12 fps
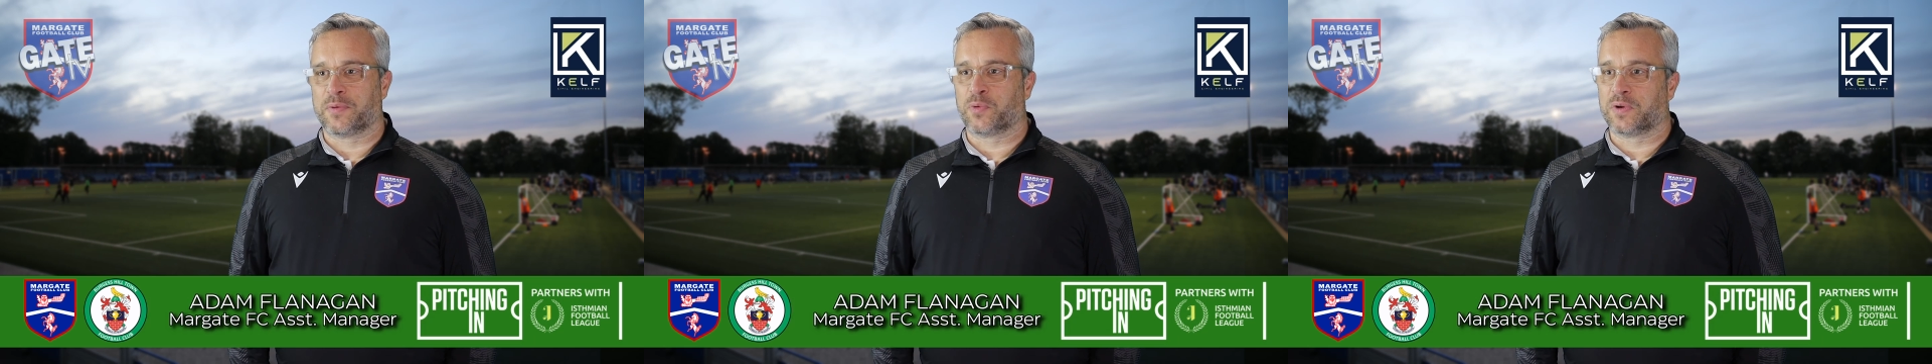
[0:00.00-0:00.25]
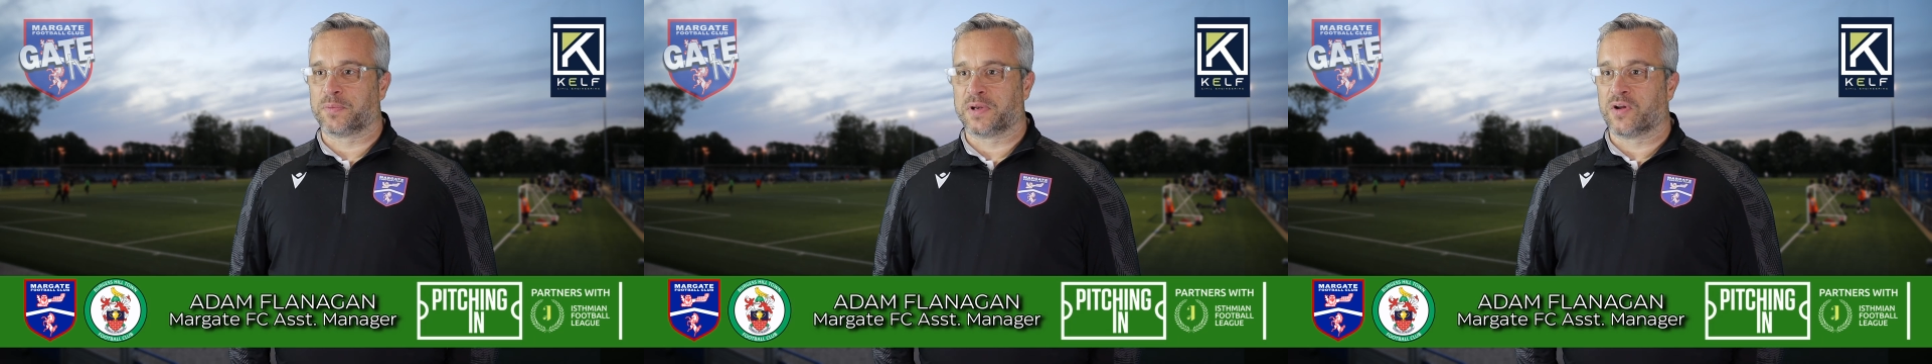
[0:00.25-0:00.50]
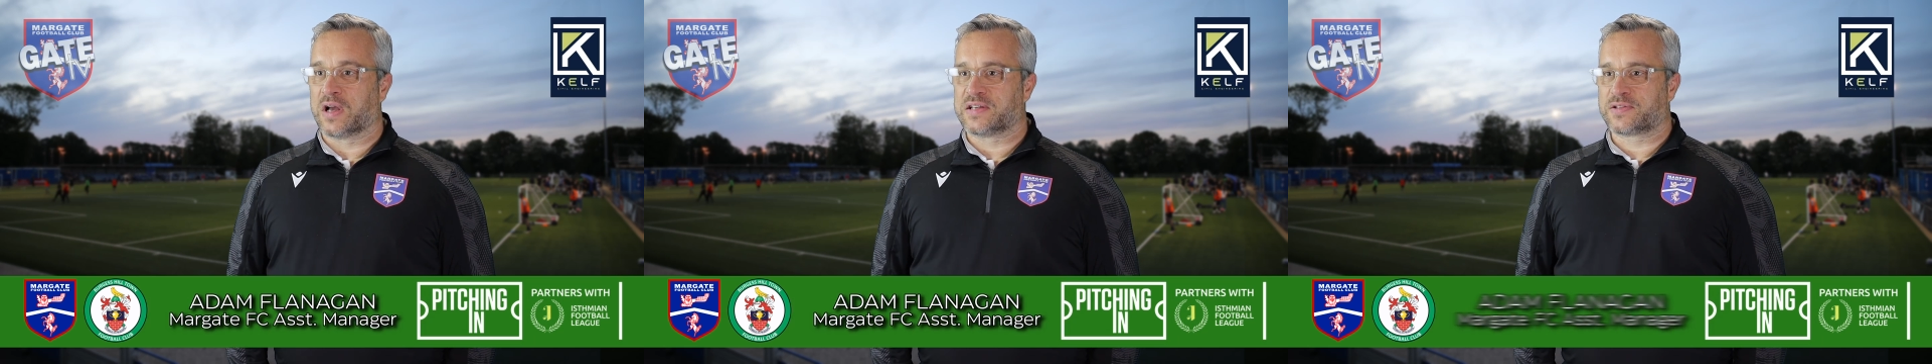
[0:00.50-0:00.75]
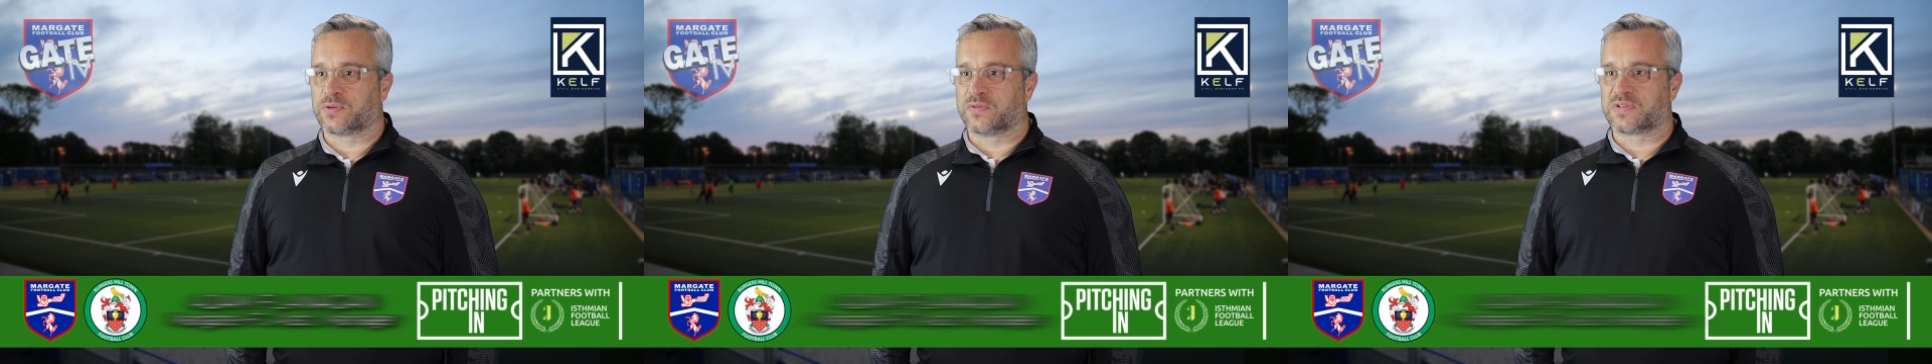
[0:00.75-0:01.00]
it would have been
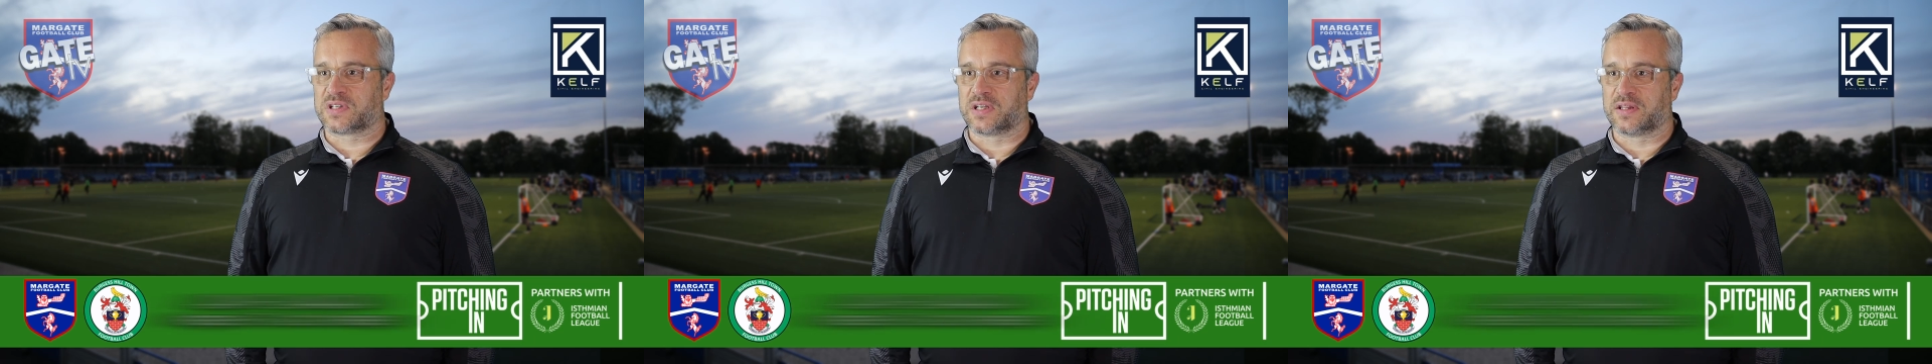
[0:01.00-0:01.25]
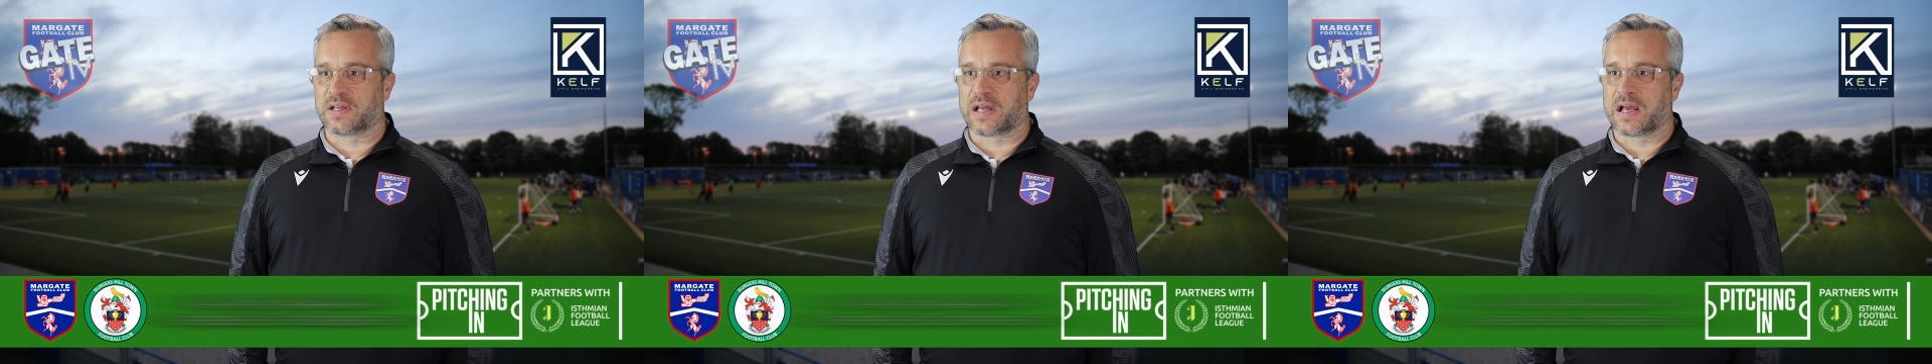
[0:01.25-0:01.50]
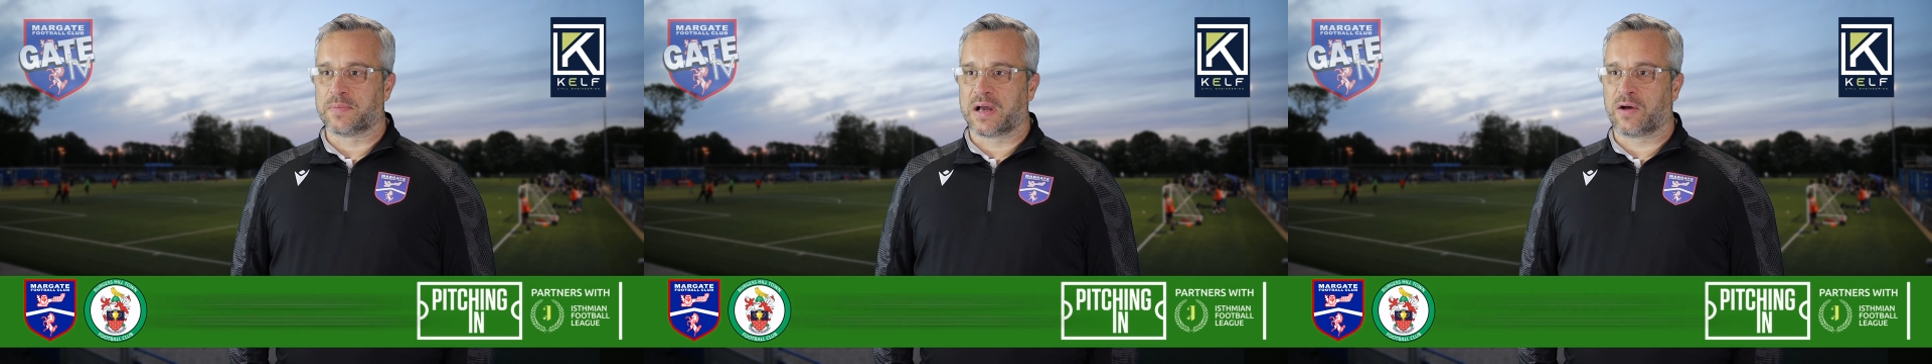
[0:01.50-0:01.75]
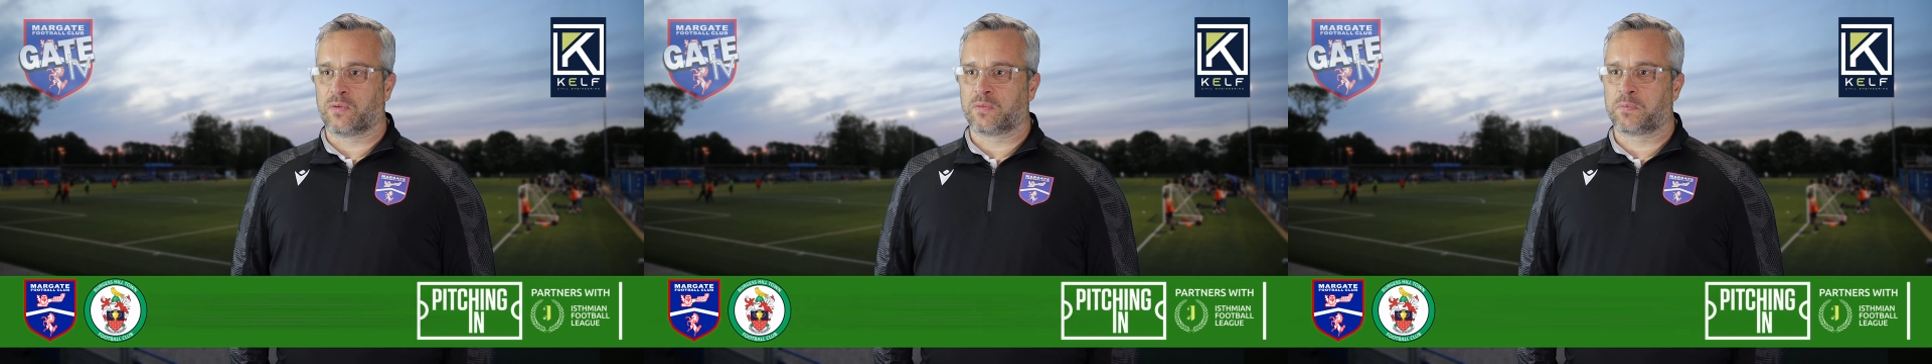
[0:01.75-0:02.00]
nice to have seen the game
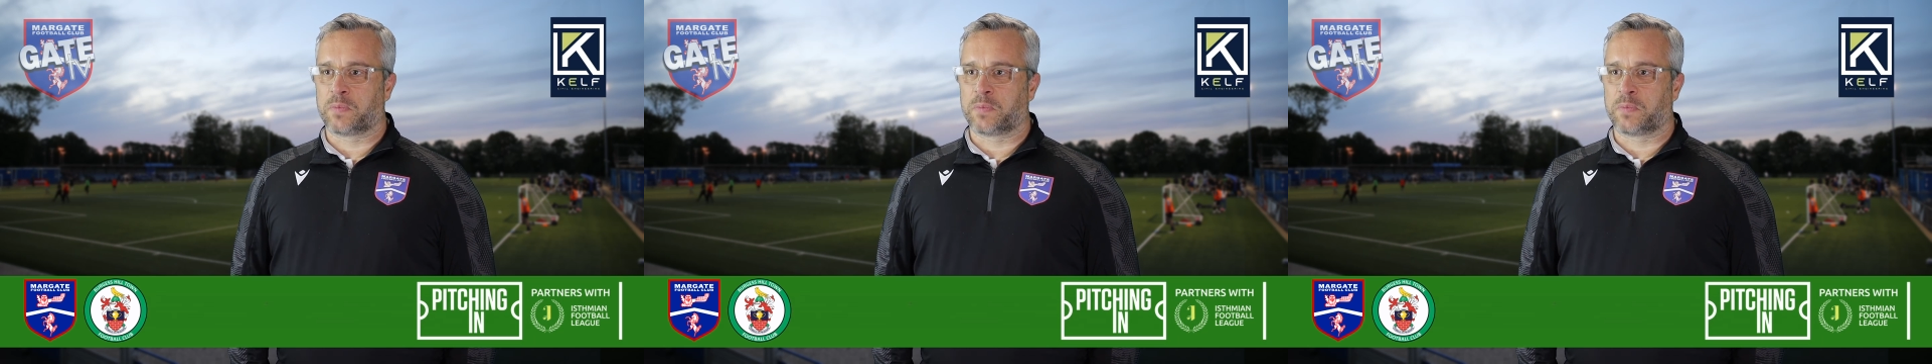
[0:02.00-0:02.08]
out.